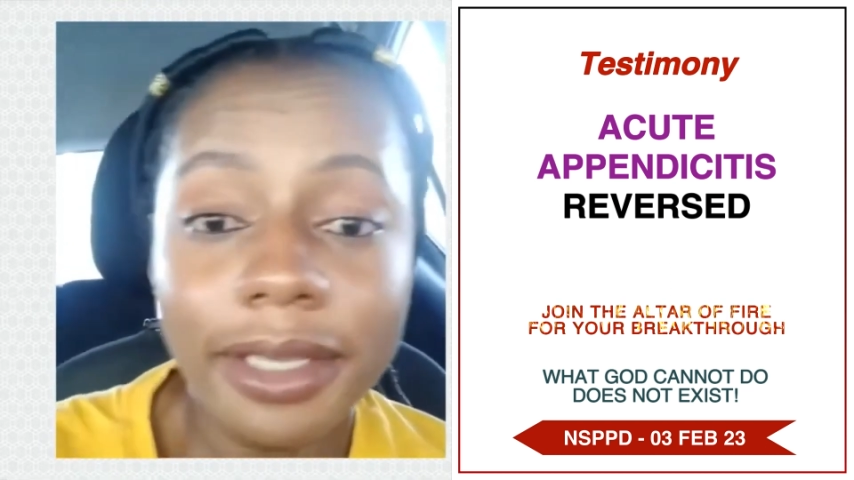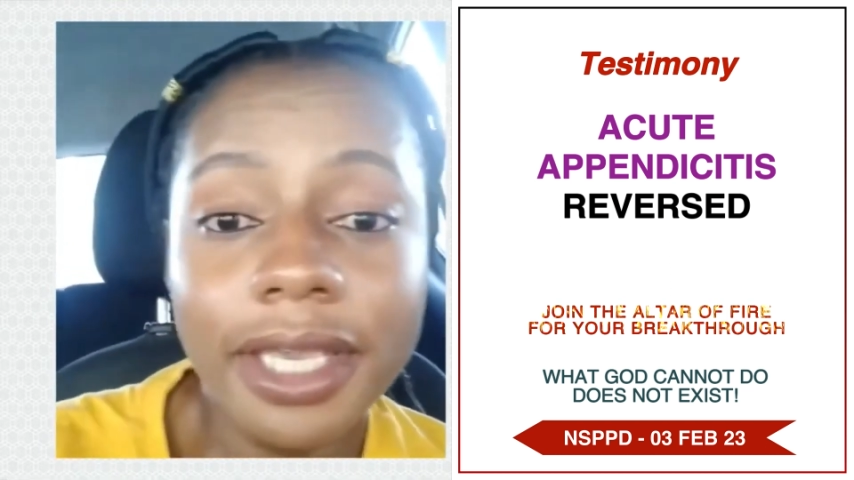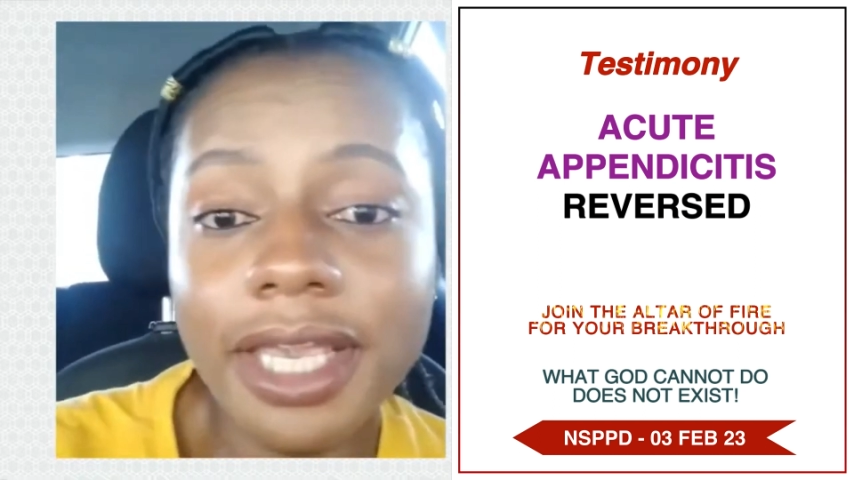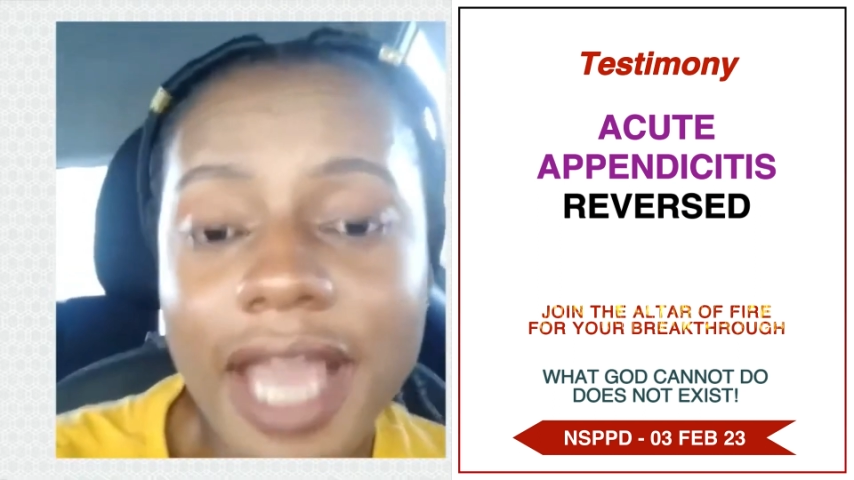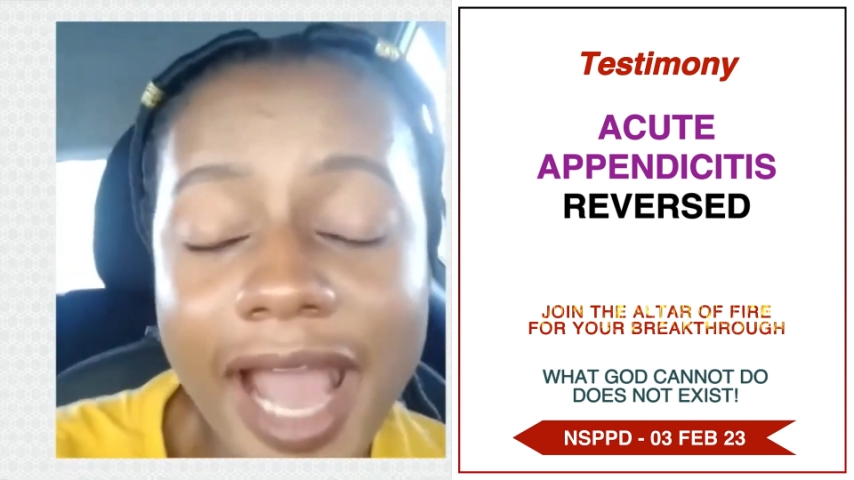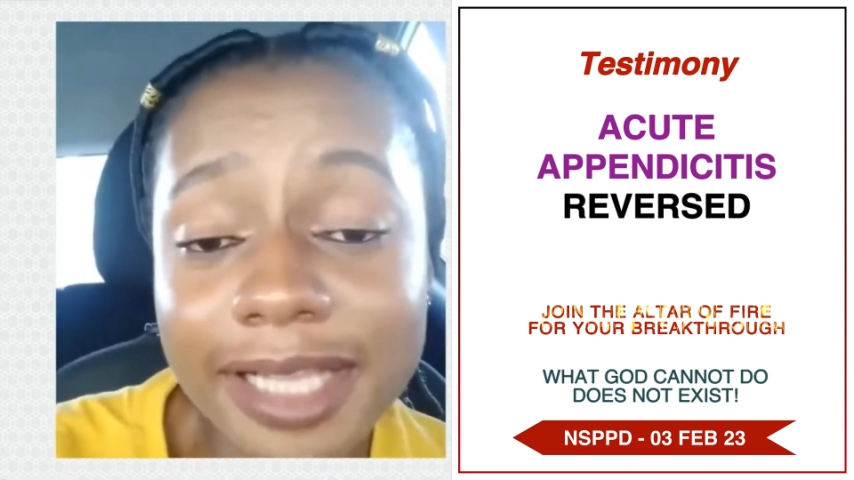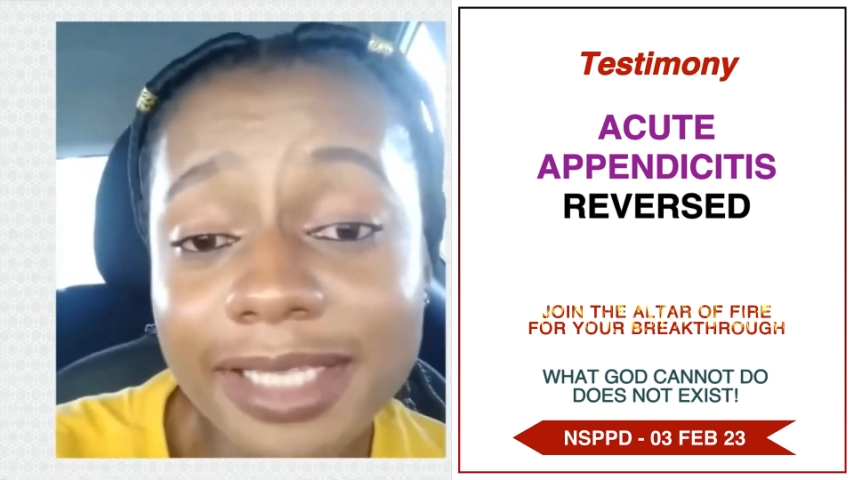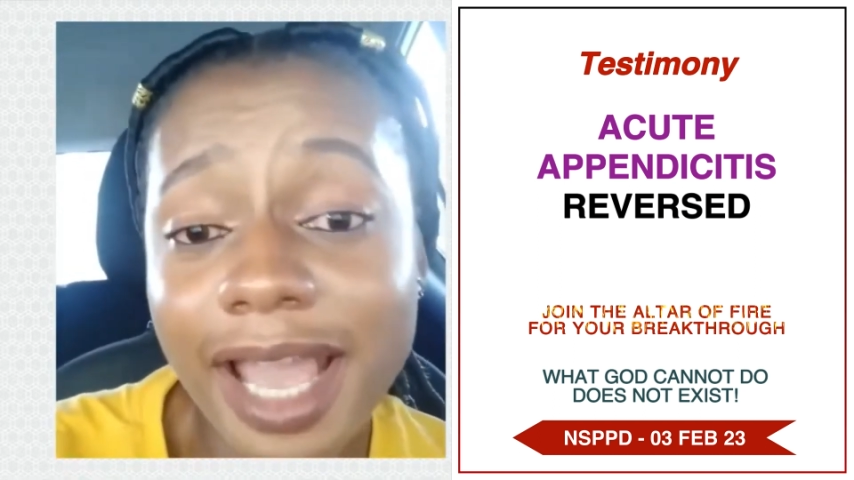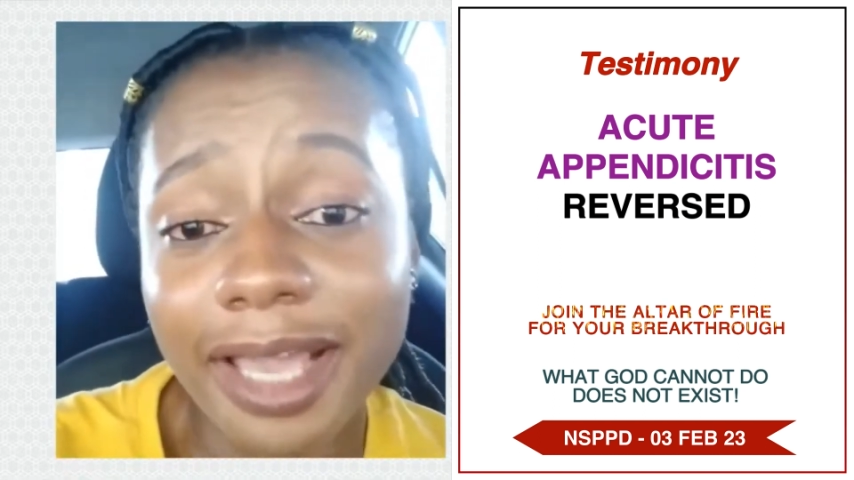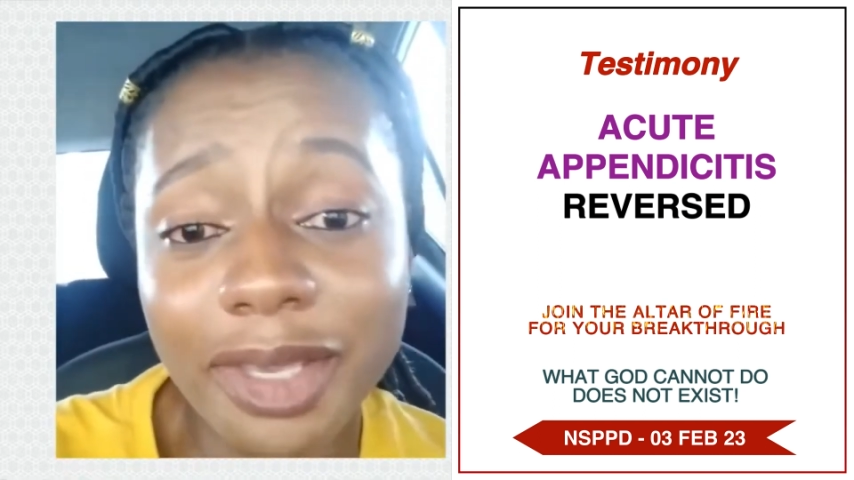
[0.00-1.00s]
he has
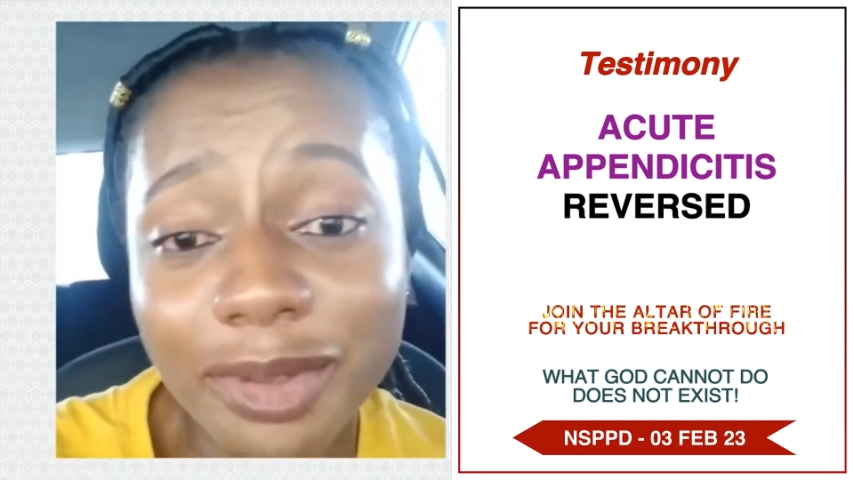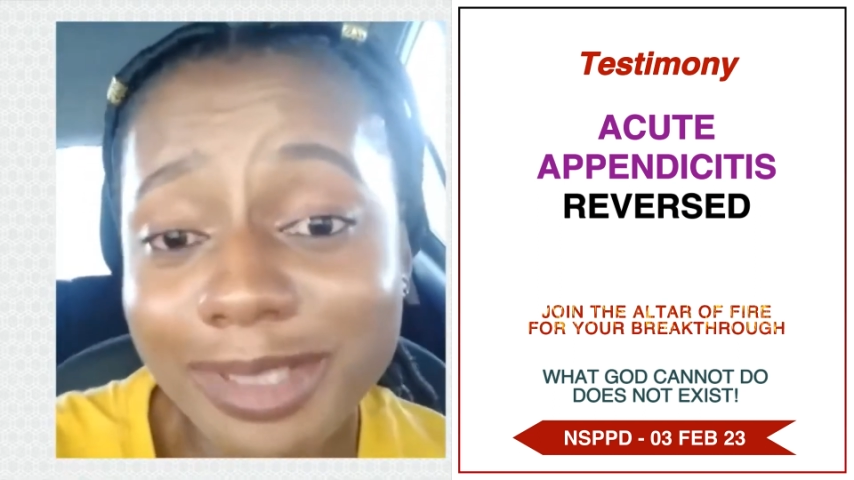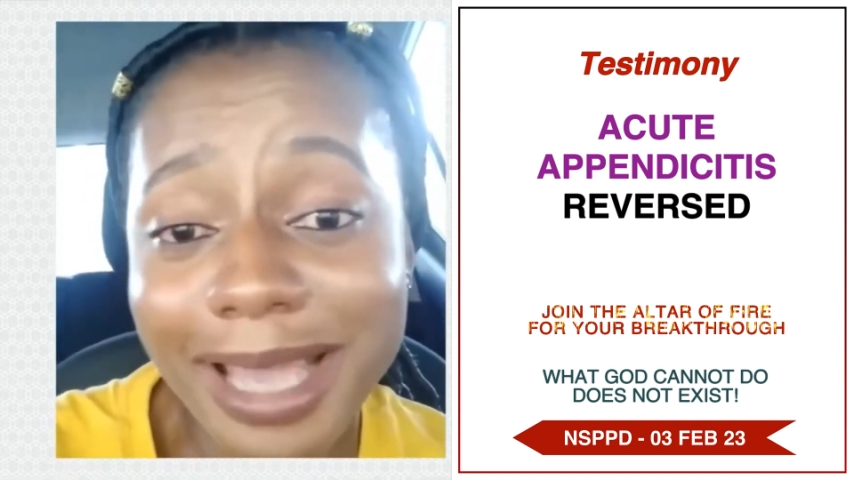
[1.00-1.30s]
acute